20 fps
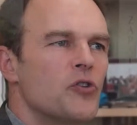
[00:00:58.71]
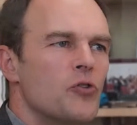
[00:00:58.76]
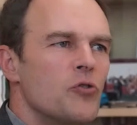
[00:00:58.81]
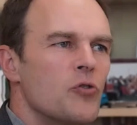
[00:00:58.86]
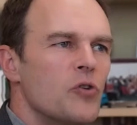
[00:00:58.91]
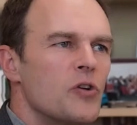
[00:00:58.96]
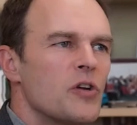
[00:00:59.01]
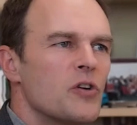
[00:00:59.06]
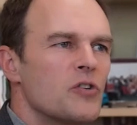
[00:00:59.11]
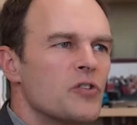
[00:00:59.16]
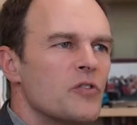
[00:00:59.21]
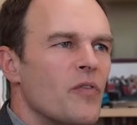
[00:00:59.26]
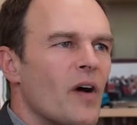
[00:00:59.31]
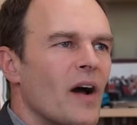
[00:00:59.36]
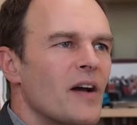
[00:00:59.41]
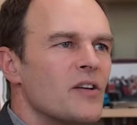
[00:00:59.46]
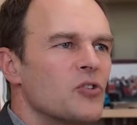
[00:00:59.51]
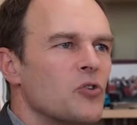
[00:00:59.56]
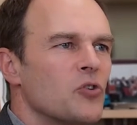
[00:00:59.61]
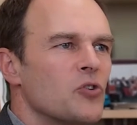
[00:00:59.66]
two years of
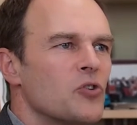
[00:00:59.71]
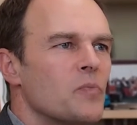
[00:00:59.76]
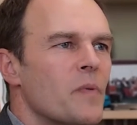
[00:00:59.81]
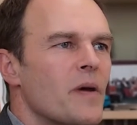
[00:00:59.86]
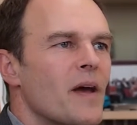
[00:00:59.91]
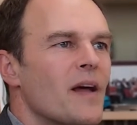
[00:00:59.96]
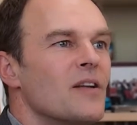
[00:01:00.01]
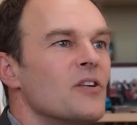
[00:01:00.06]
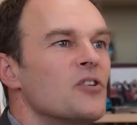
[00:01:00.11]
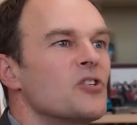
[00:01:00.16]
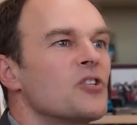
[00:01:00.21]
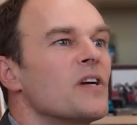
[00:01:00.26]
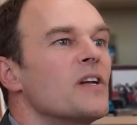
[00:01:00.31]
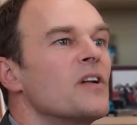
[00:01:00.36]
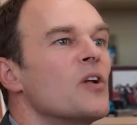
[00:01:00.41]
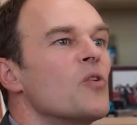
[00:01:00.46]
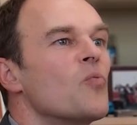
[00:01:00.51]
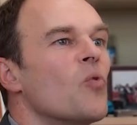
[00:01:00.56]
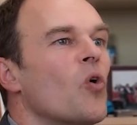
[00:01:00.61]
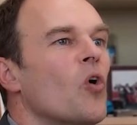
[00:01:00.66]
high school Spanish can
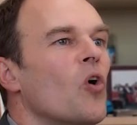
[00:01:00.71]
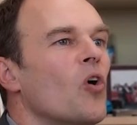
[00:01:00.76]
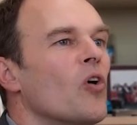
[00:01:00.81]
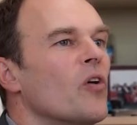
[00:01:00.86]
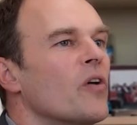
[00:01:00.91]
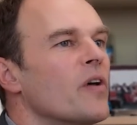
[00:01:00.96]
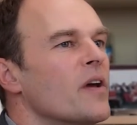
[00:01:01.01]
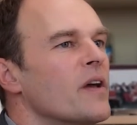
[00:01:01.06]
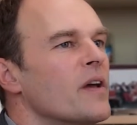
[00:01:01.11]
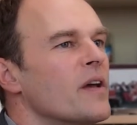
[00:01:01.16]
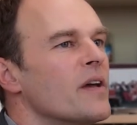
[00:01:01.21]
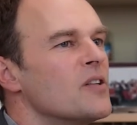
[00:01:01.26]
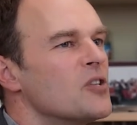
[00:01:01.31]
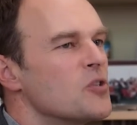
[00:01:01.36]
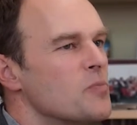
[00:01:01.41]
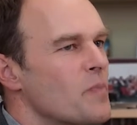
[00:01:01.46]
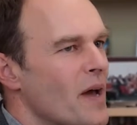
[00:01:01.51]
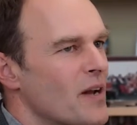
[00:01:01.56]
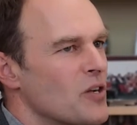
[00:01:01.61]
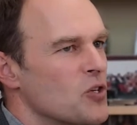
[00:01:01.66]
enroll in
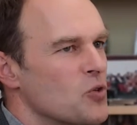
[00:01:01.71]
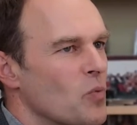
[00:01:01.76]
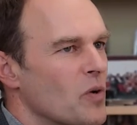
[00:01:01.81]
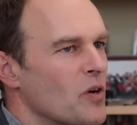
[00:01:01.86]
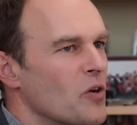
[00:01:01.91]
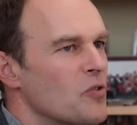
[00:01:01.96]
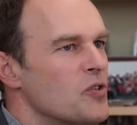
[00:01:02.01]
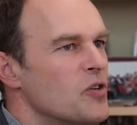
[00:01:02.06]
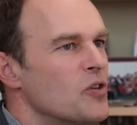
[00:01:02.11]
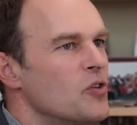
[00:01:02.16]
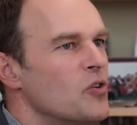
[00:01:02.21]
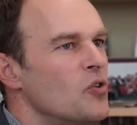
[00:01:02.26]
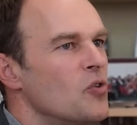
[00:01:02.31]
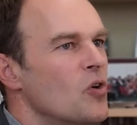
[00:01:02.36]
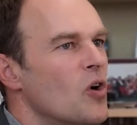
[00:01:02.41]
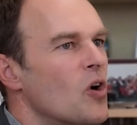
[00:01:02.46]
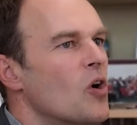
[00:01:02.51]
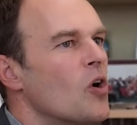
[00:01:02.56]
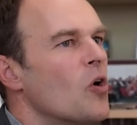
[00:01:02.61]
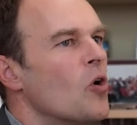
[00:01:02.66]
Spanish 102
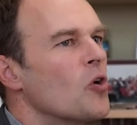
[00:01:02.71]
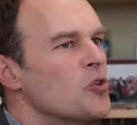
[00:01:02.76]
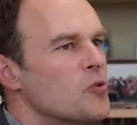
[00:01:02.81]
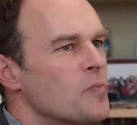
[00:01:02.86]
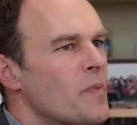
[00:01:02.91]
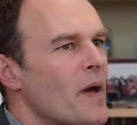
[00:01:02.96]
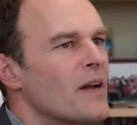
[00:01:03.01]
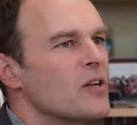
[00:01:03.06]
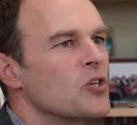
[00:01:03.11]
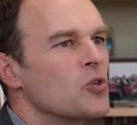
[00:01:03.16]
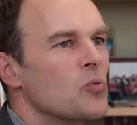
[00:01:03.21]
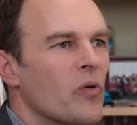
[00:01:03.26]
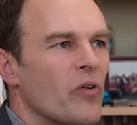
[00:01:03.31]
or Spanish